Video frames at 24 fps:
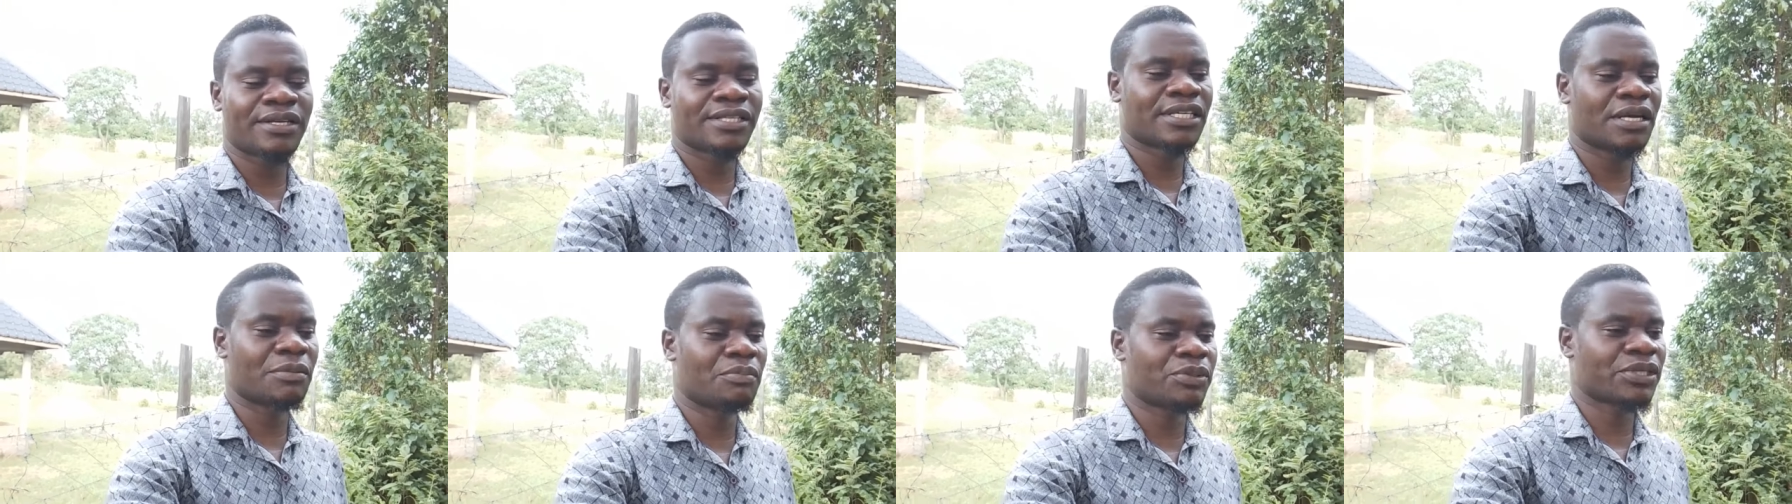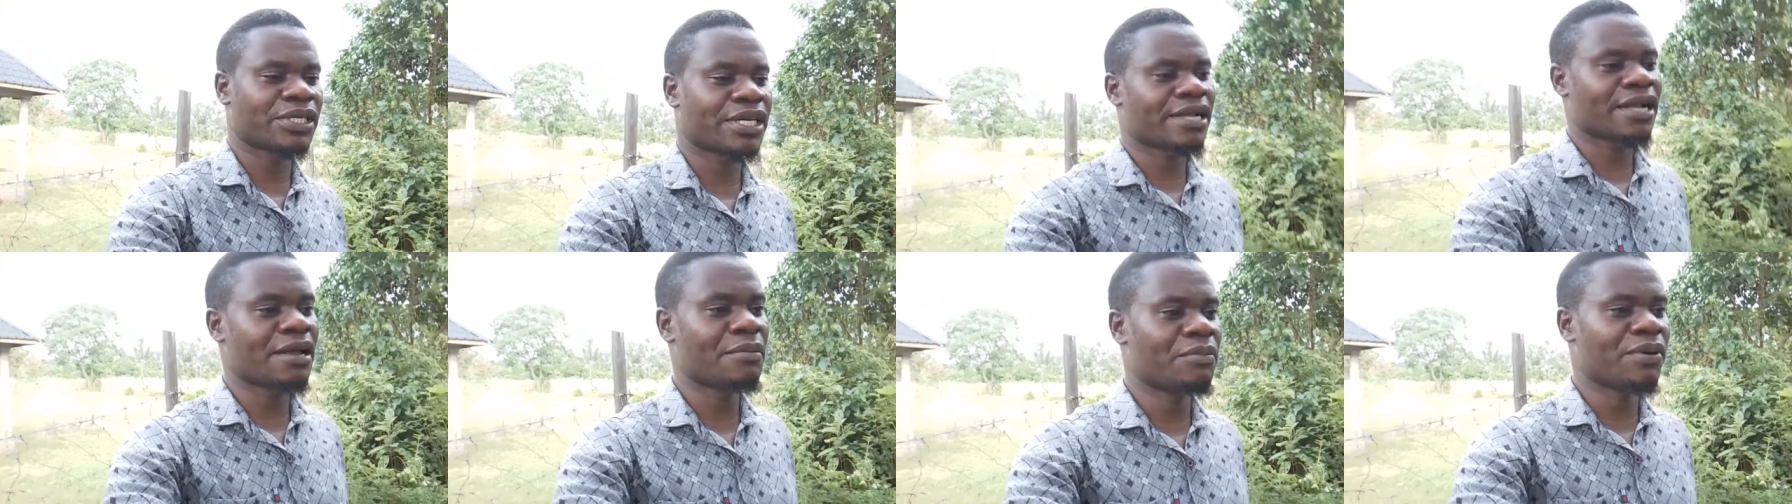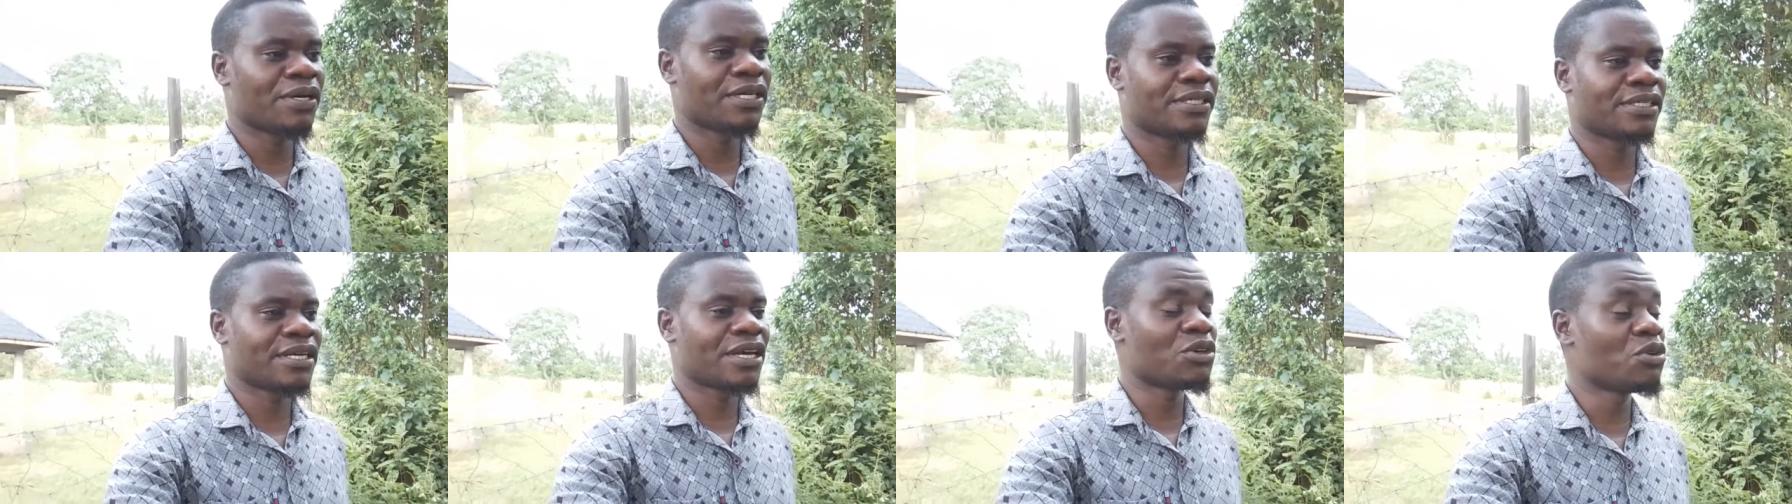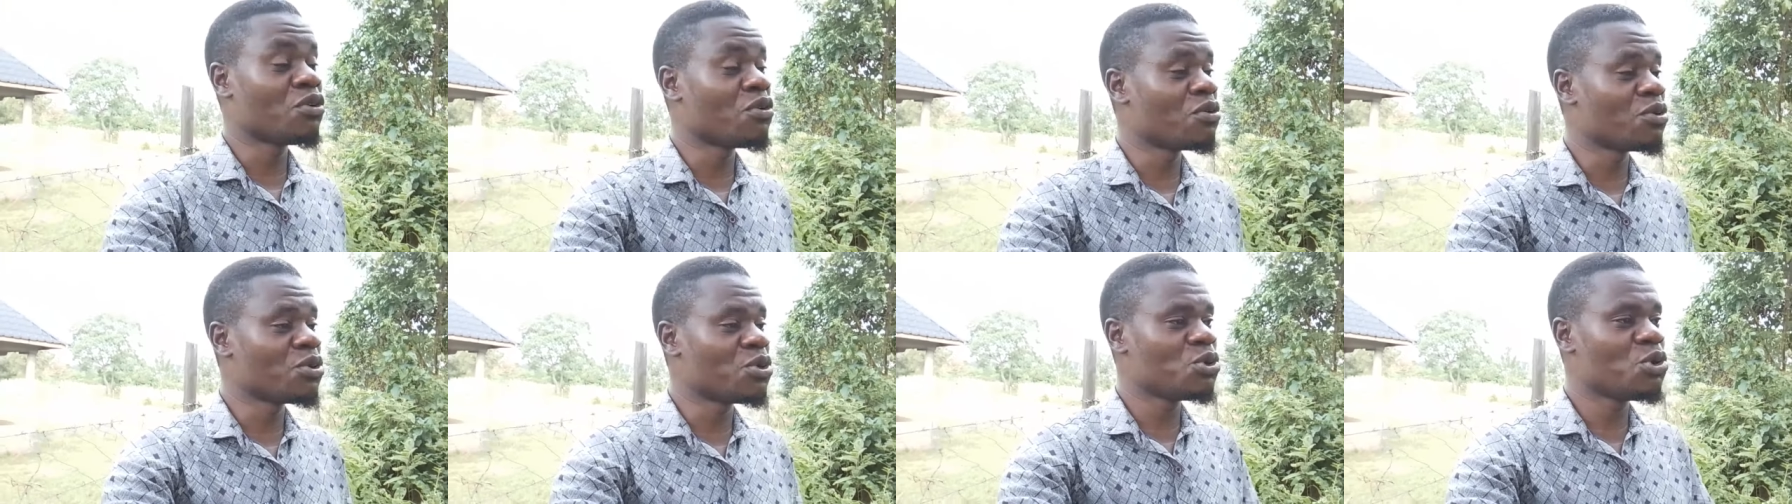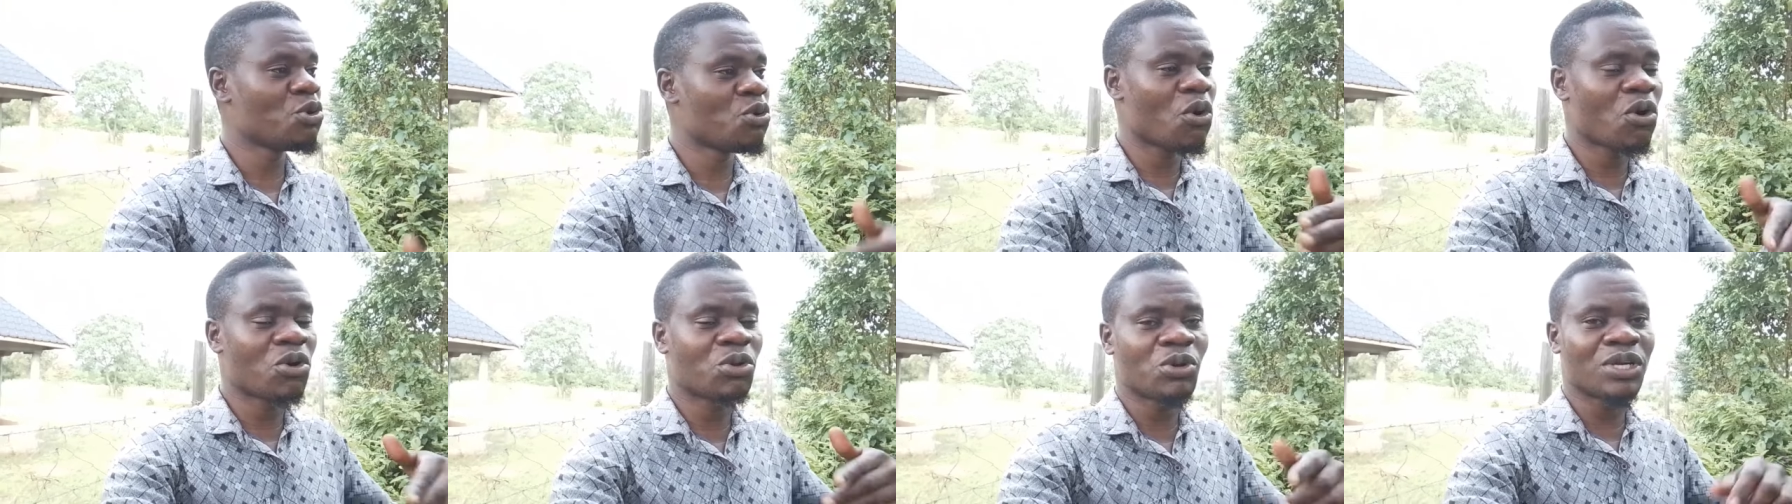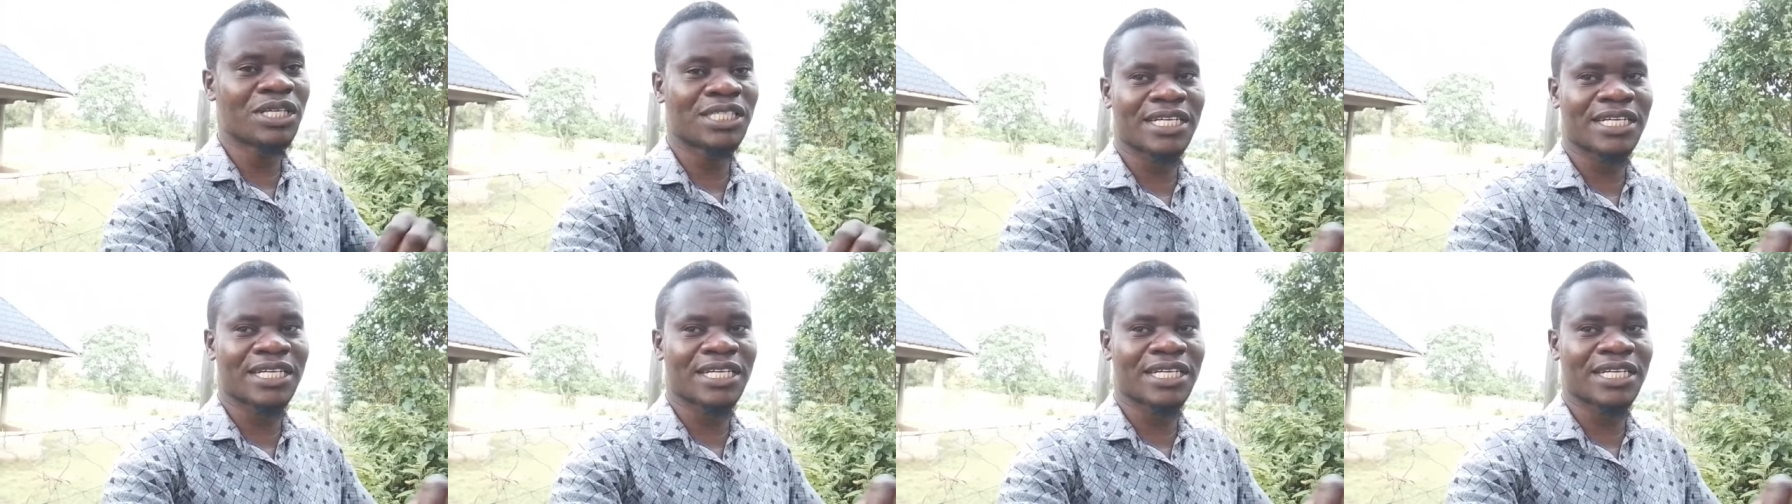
you you always calculate